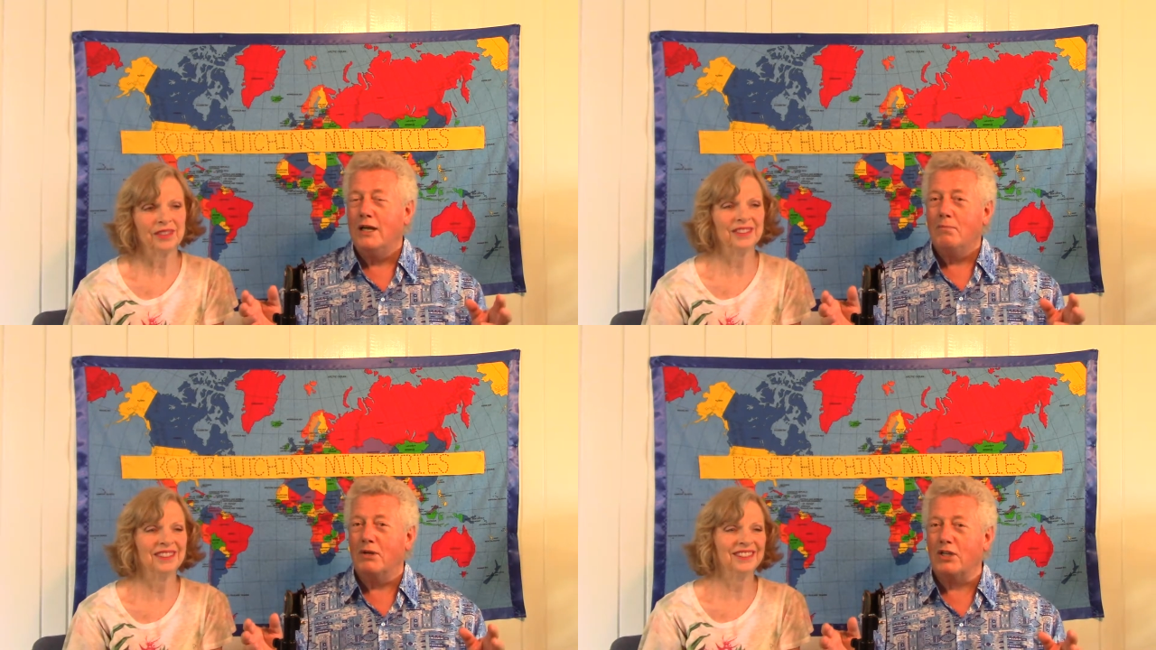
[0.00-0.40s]

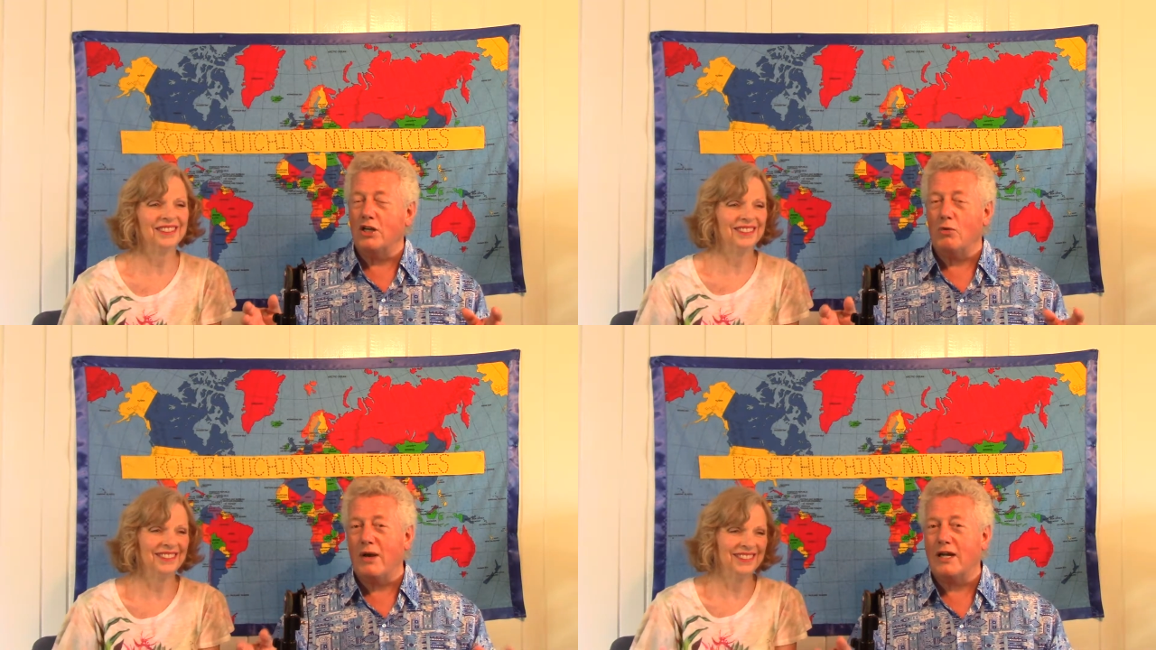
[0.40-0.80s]
Speaker 1: but
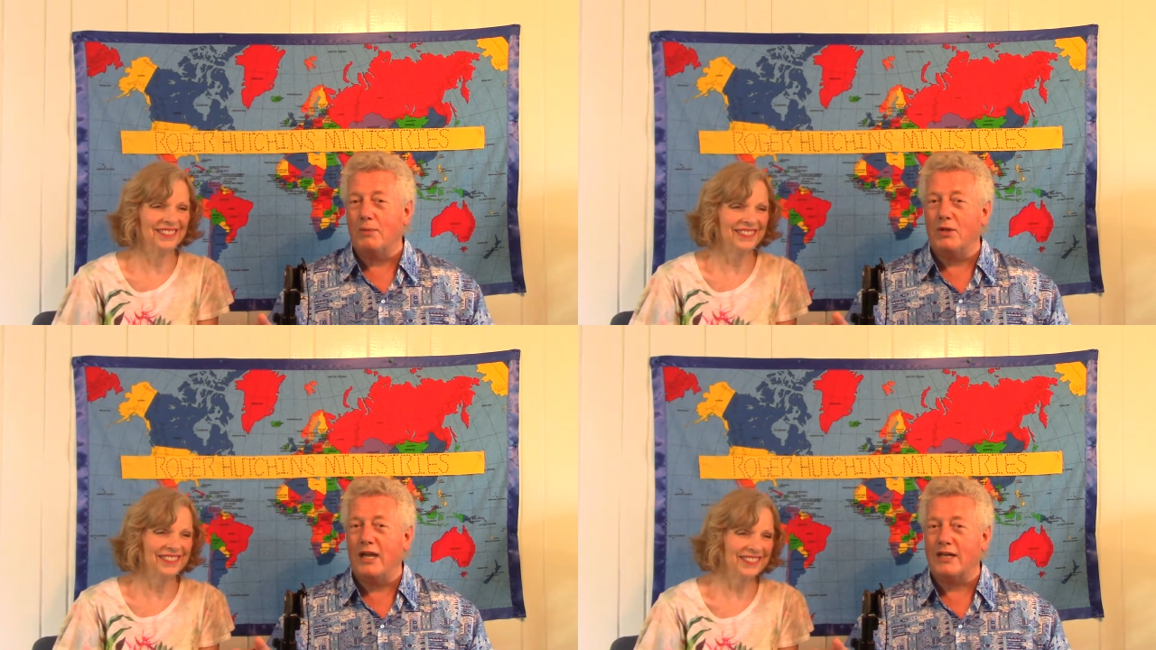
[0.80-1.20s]
then you wake
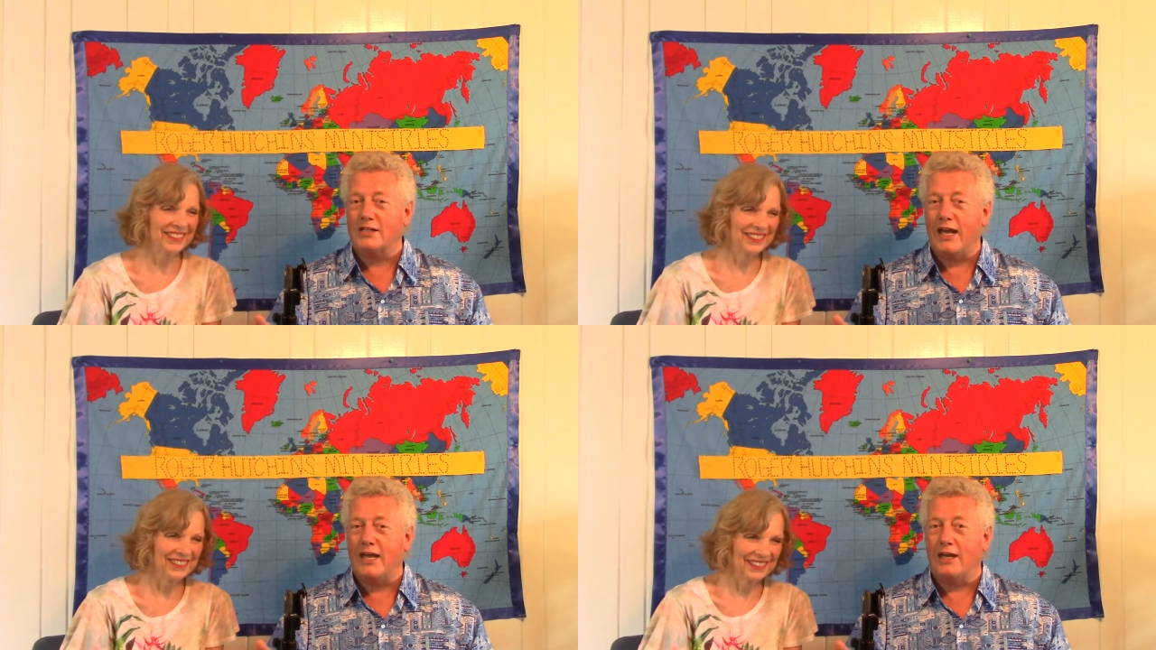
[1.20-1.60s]
up the
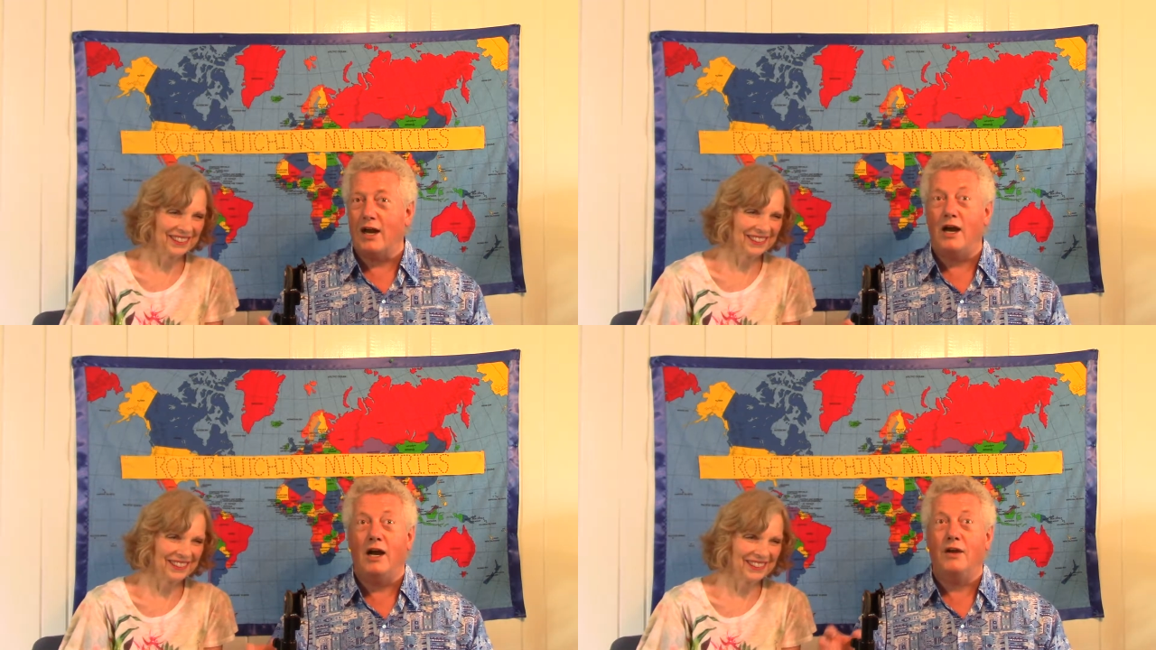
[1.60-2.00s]
next day and
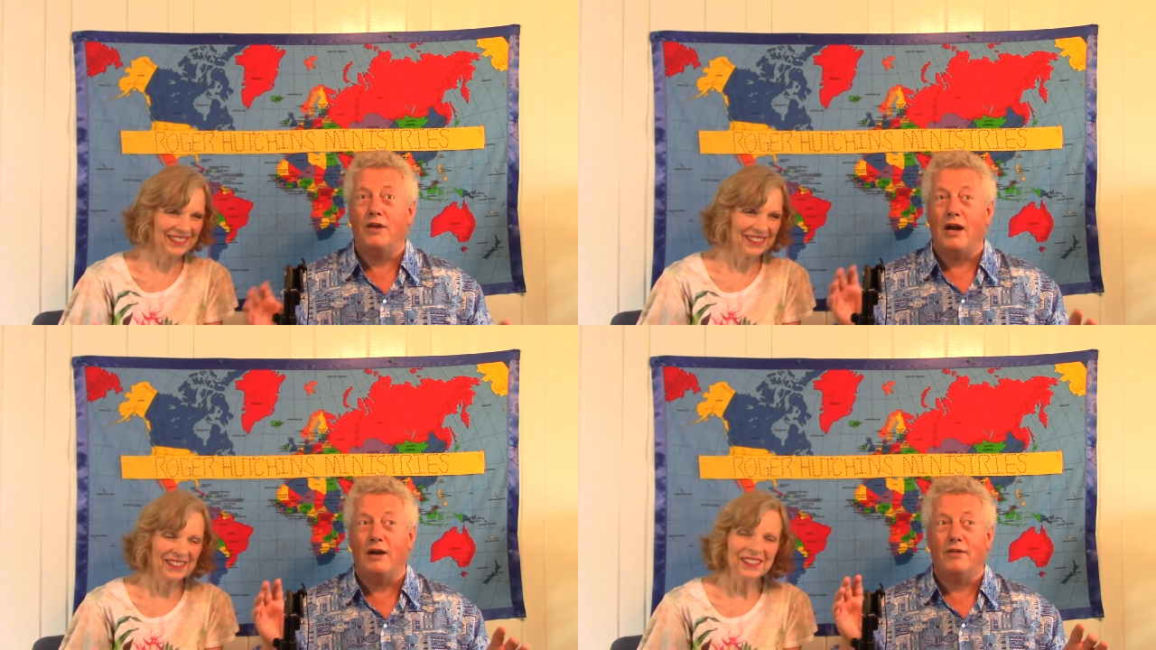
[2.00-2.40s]
there,
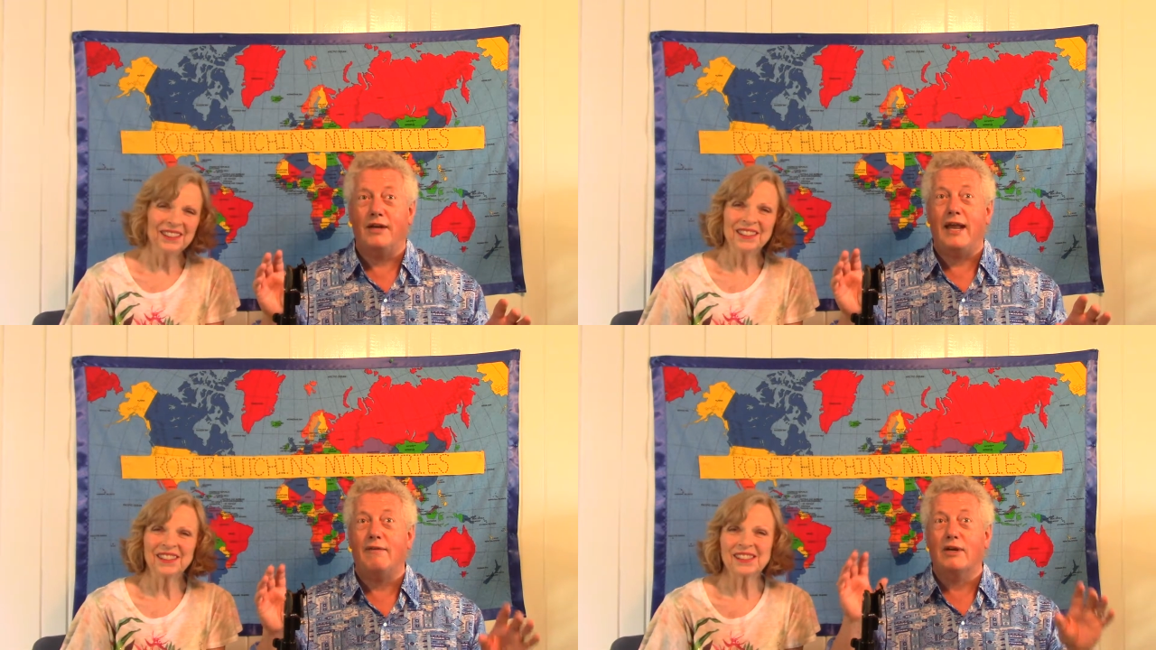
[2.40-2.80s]
there
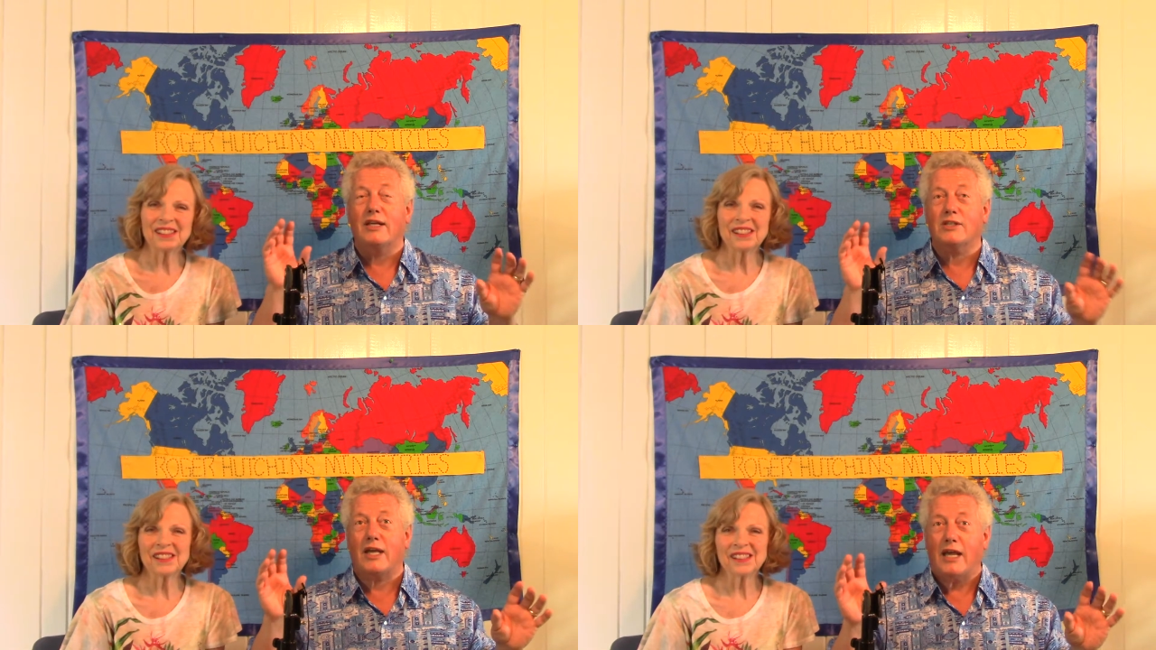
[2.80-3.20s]
the devil
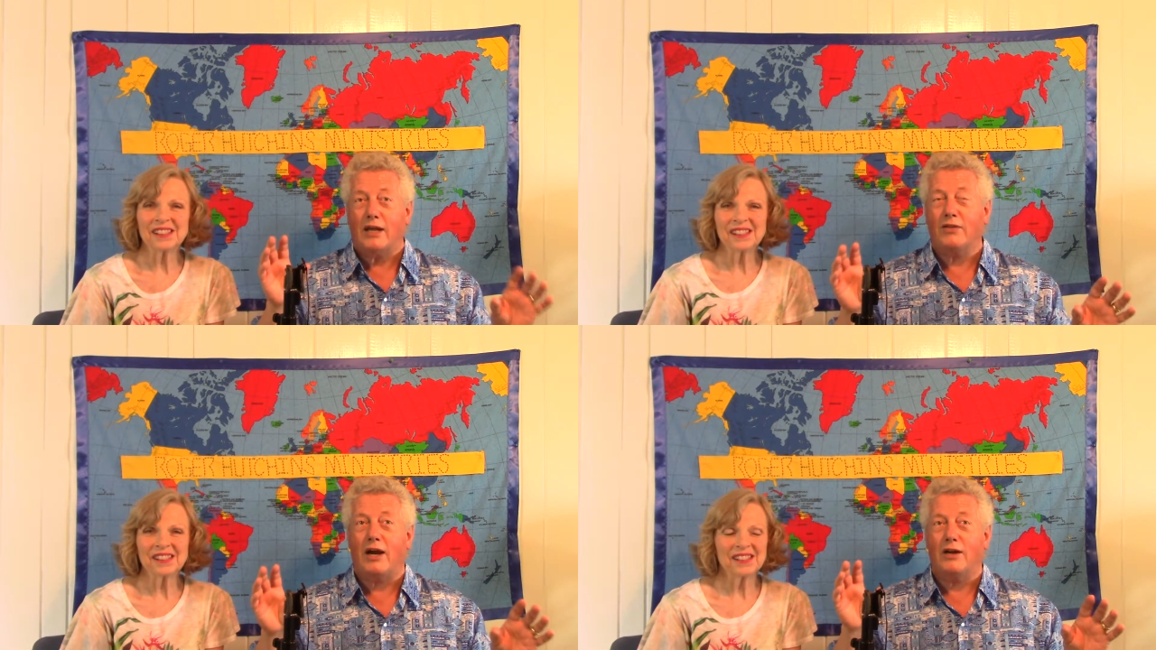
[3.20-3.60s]
is
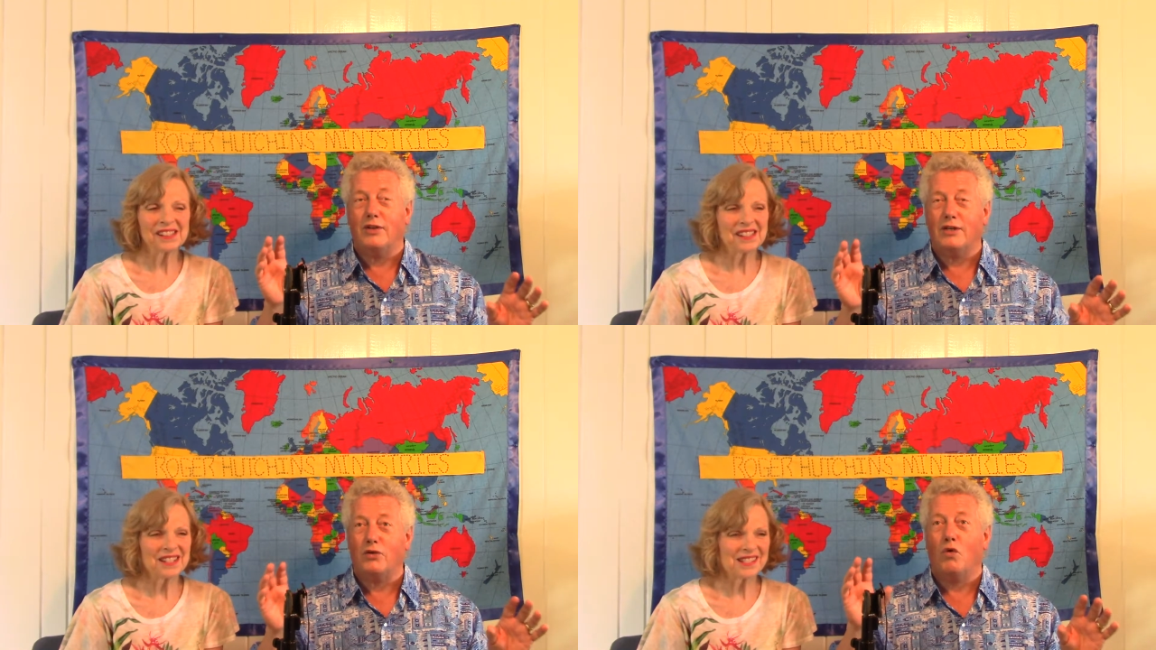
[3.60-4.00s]
again. There
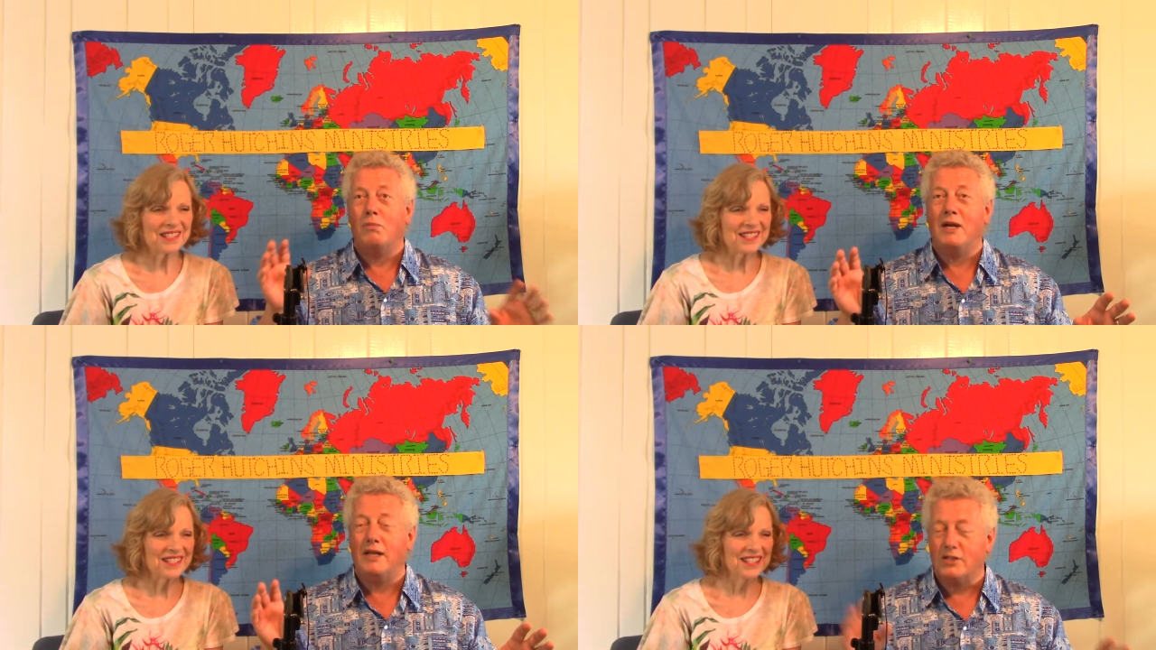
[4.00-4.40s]
the
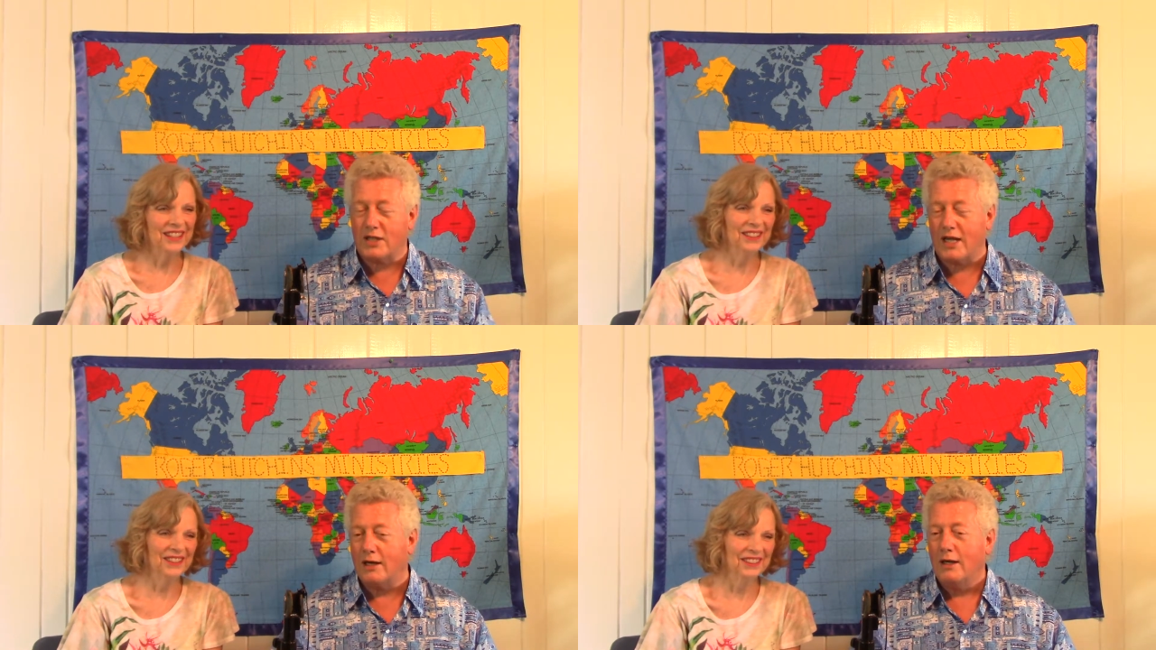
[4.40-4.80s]
torment is
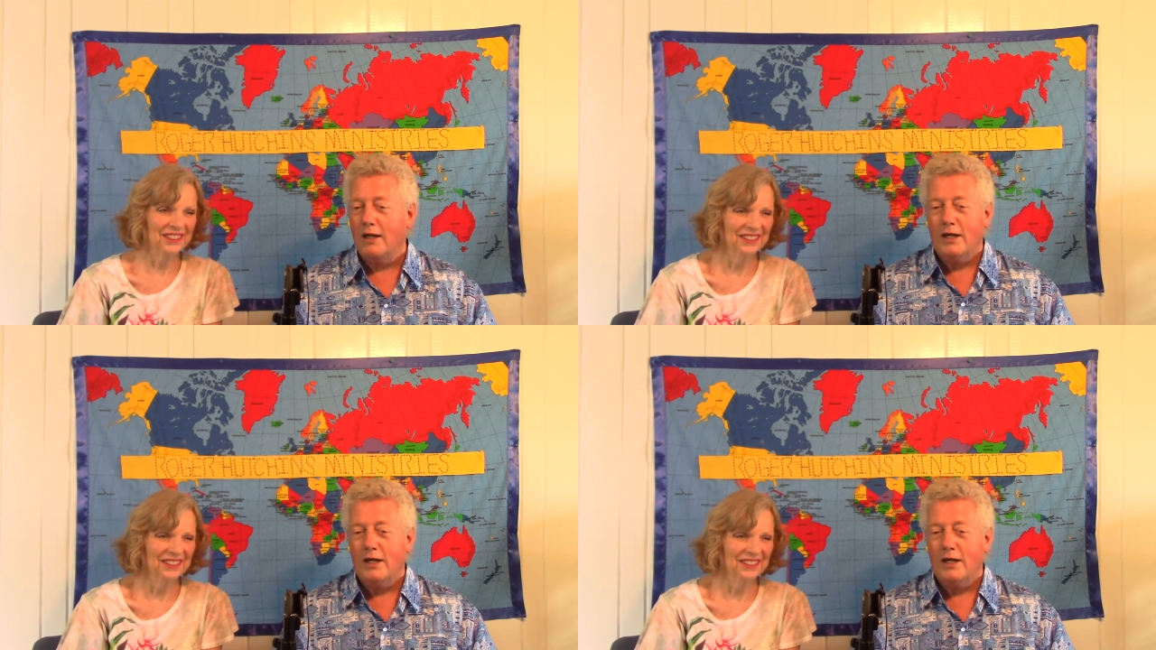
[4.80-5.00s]
again.